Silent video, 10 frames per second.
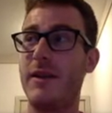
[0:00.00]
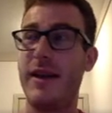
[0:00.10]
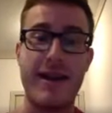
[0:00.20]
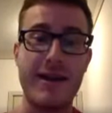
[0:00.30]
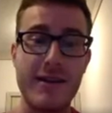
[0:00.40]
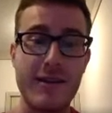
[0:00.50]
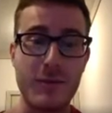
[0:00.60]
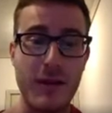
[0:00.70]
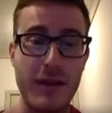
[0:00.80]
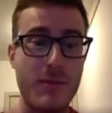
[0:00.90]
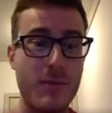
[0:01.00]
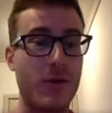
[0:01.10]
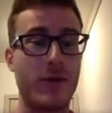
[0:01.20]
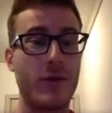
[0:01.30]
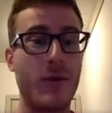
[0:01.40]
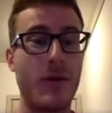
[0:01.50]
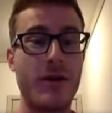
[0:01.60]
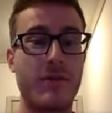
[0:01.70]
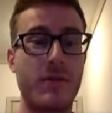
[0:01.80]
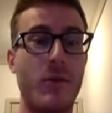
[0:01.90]
And he doesn't play anymore. So I bought
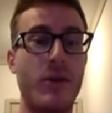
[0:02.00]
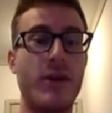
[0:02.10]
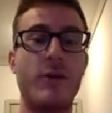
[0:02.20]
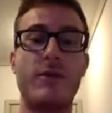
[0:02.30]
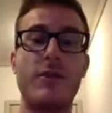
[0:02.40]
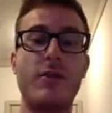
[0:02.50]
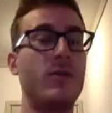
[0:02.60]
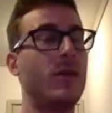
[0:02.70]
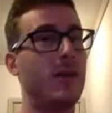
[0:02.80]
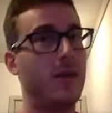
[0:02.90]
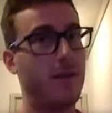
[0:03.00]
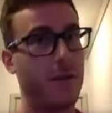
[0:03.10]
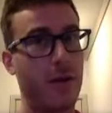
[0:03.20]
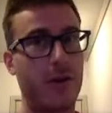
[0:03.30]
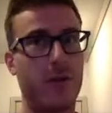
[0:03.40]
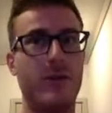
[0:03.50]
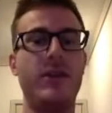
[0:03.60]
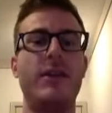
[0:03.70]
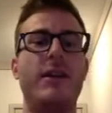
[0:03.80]
him for 0.02 threshold.